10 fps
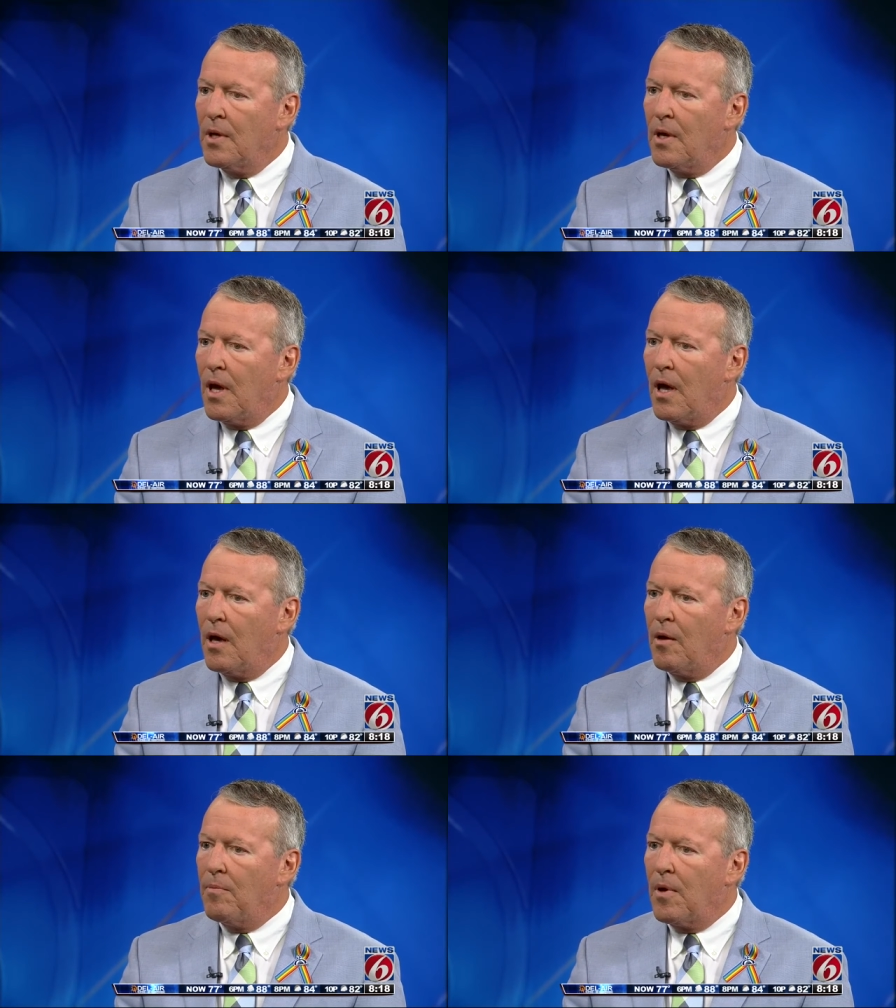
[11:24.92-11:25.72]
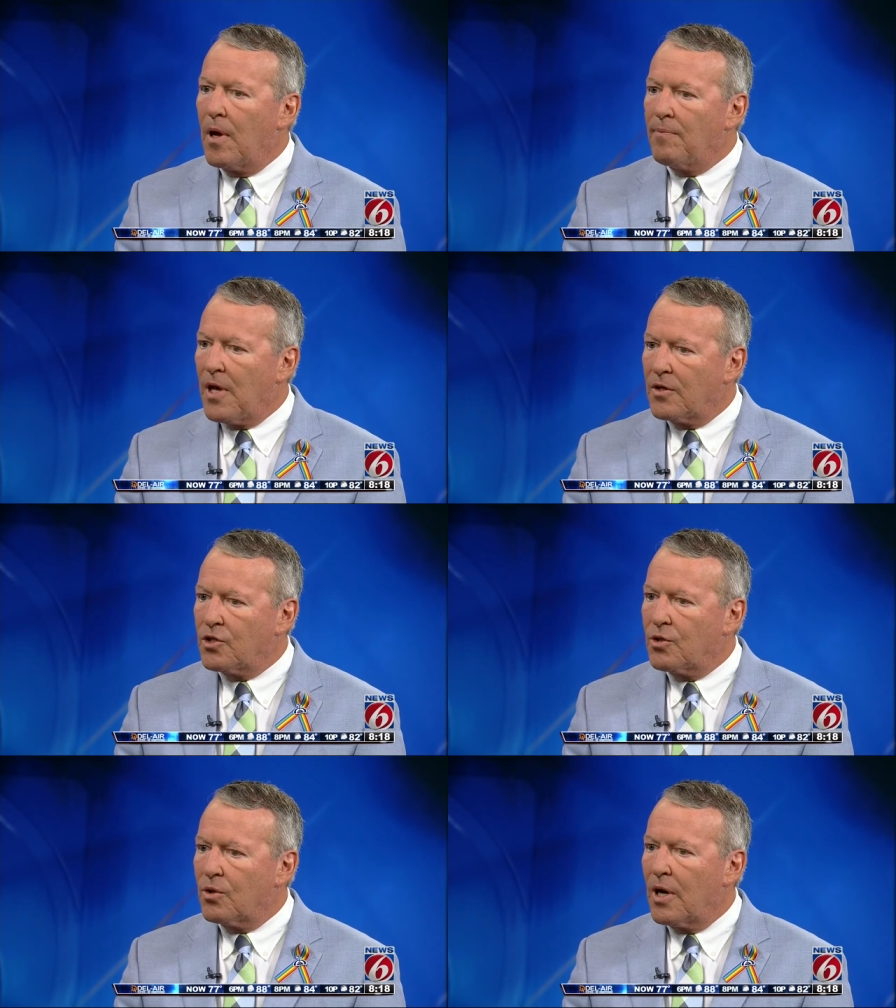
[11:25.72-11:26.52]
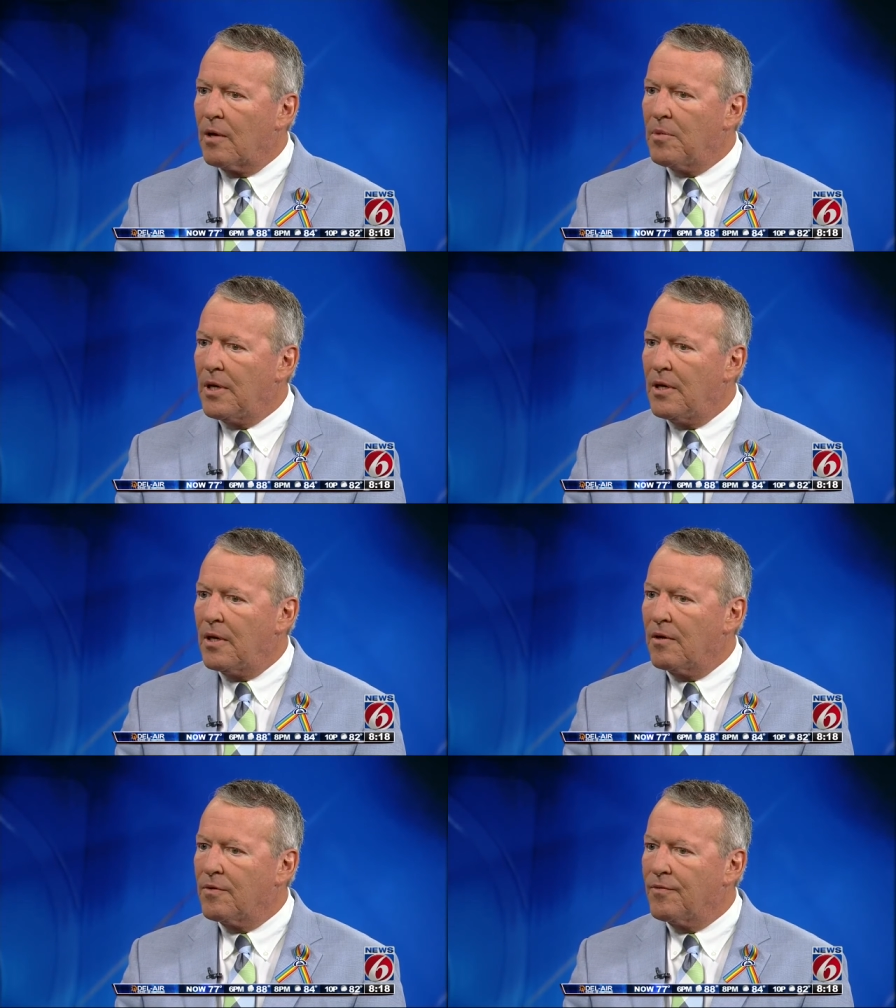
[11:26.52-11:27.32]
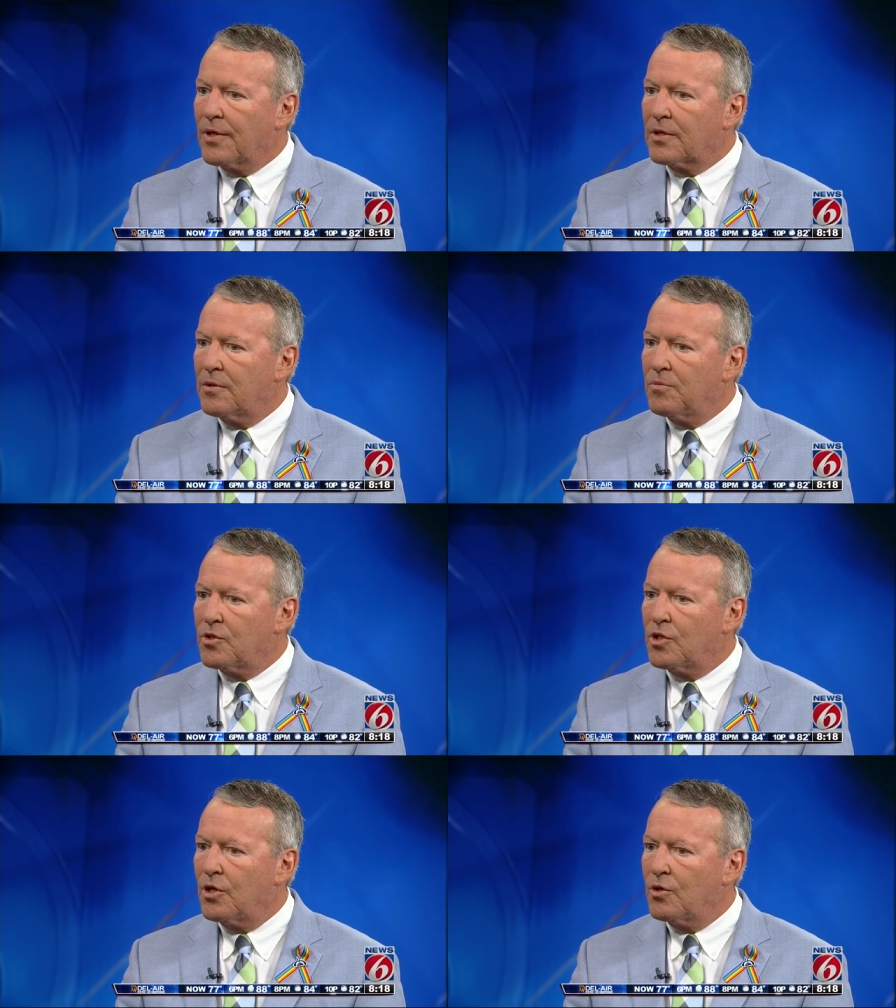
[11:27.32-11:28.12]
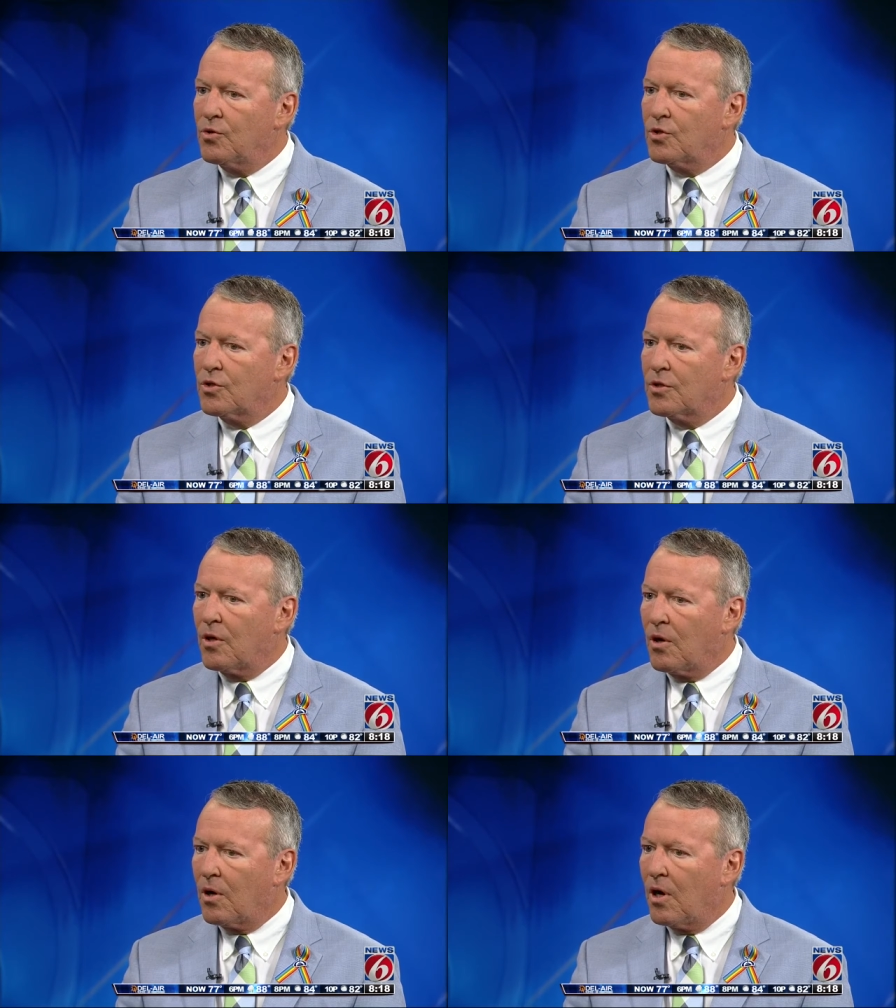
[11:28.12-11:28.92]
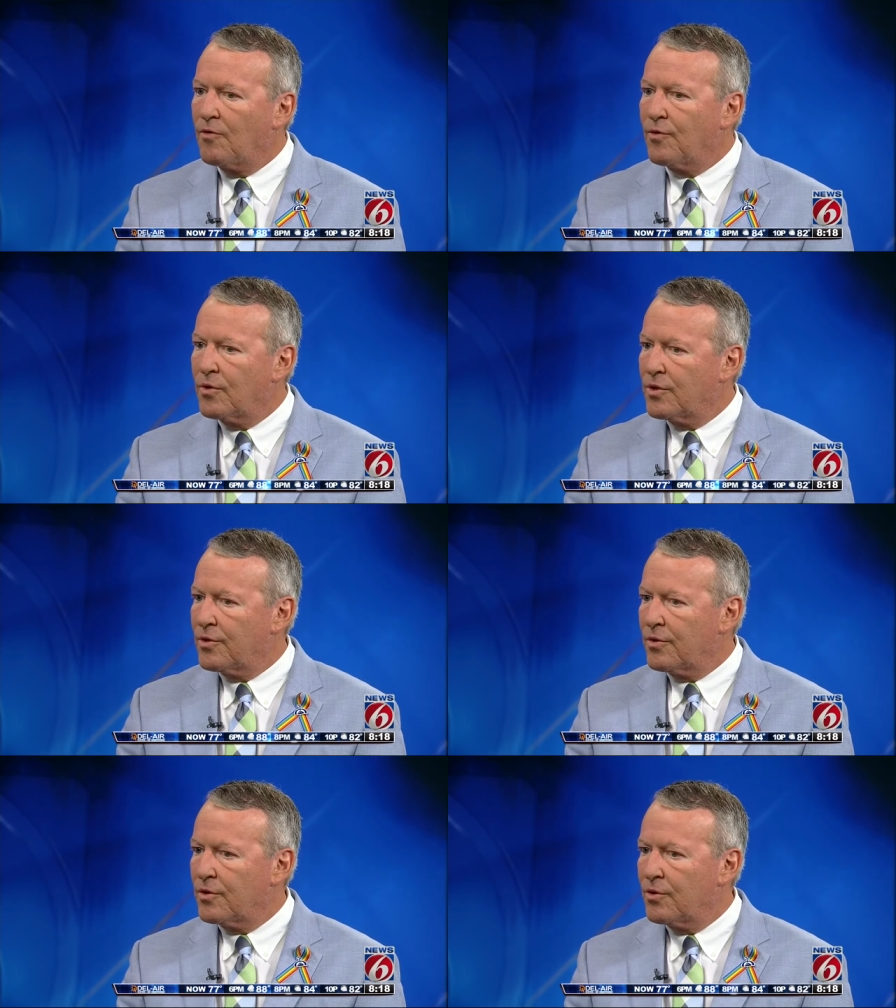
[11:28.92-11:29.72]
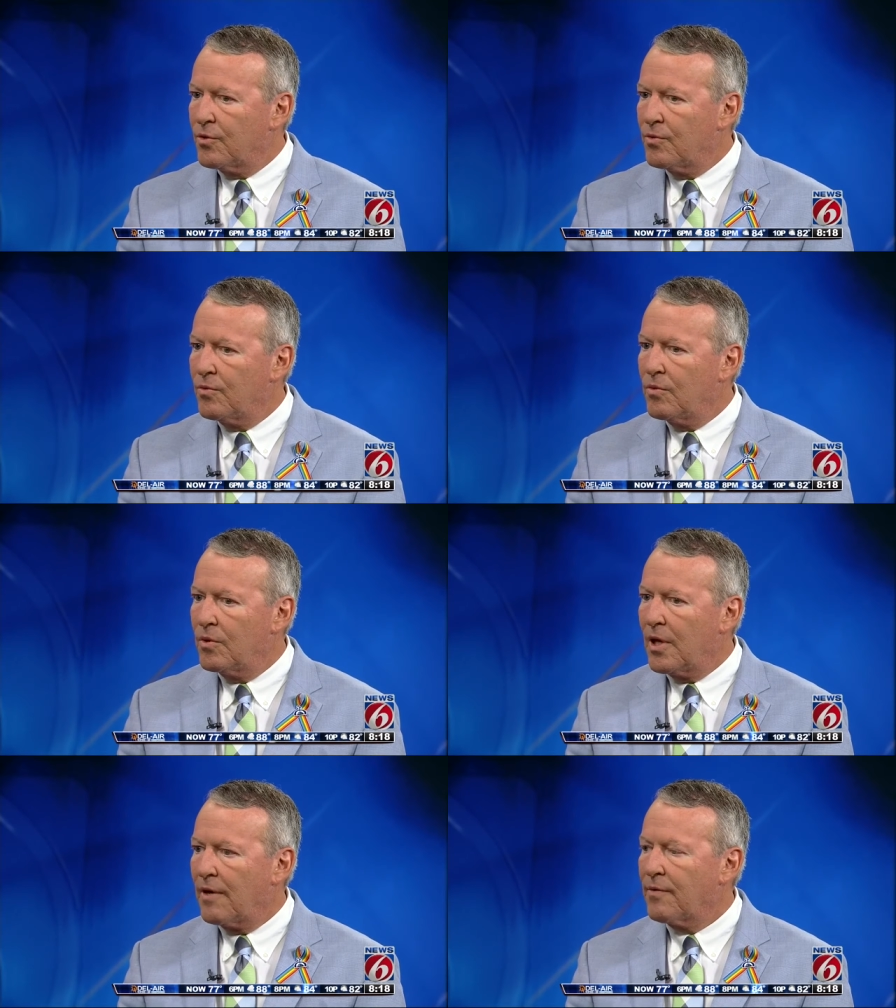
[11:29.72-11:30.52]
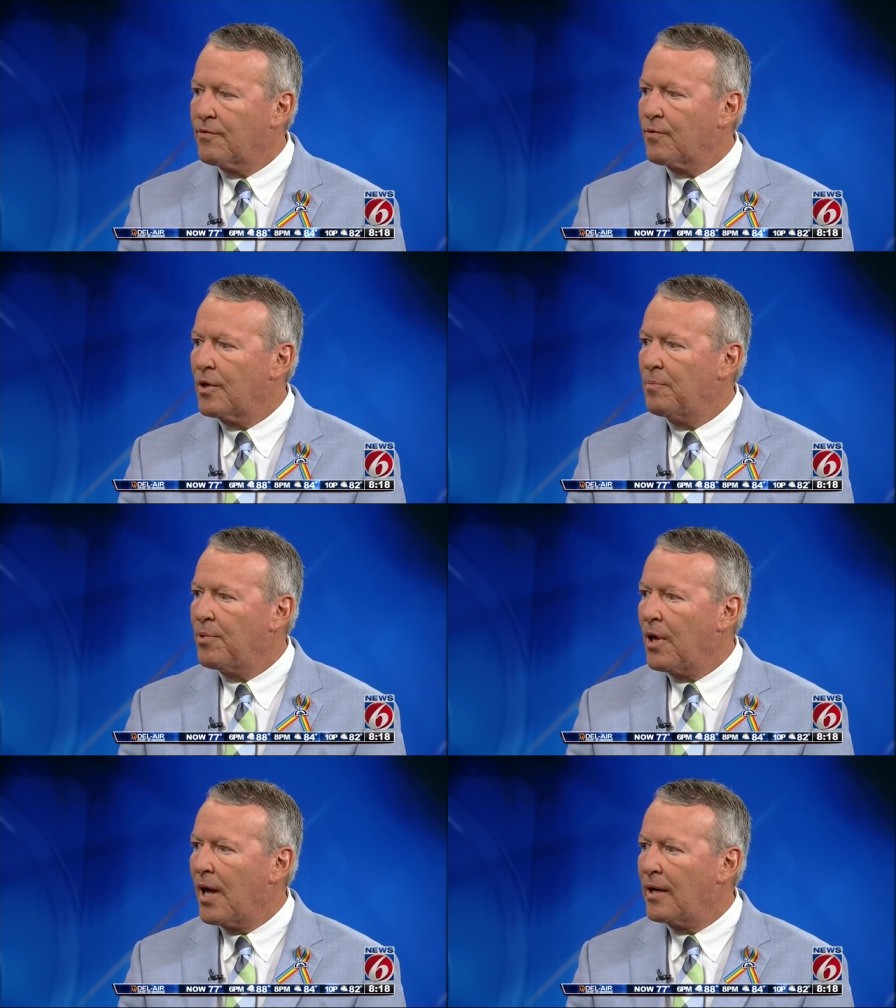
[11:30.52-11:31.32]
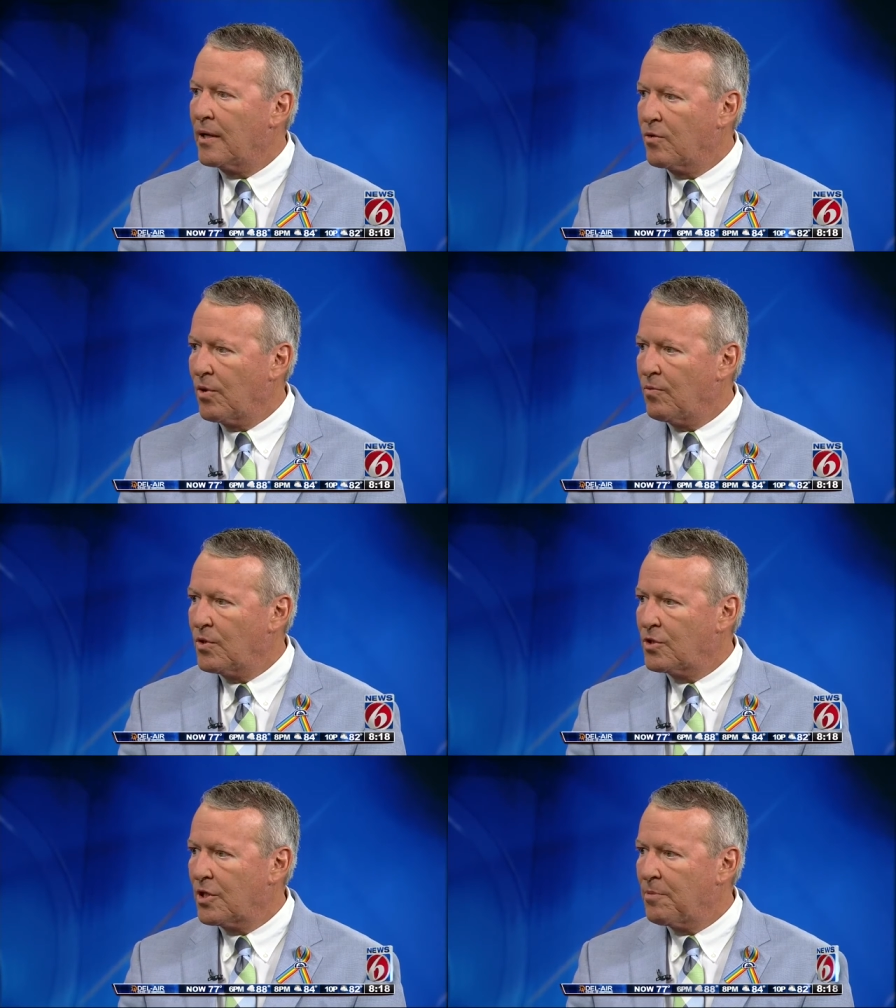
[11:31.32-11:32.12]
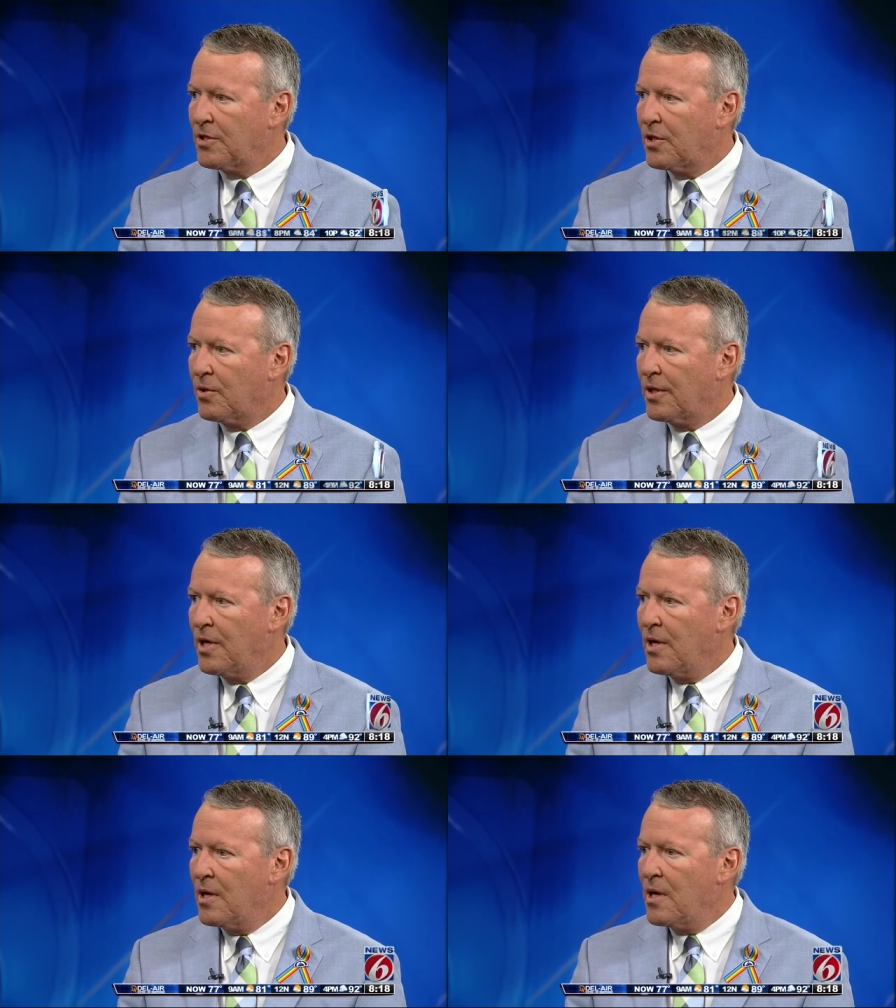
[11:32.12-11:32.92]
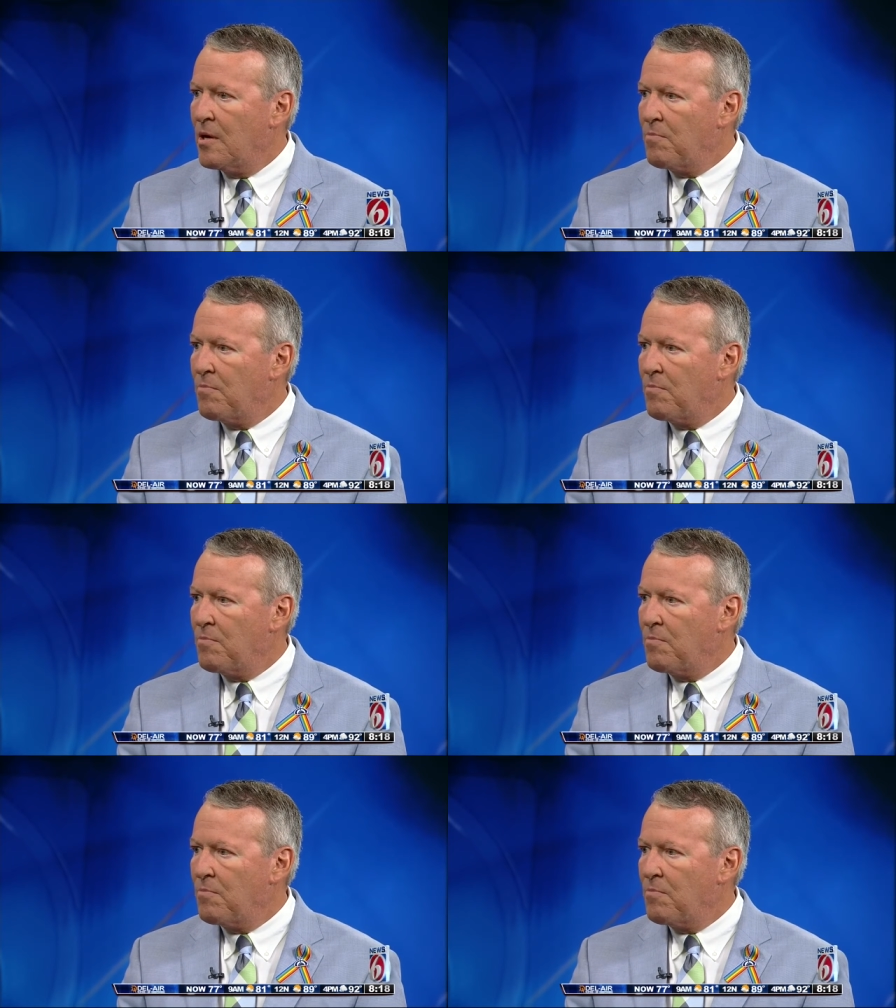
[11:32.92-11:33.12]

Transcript: Um, I'm not sure how many of the victims chose or offered to, to have a free plot at Greenwood Cemetery, mm -hmm.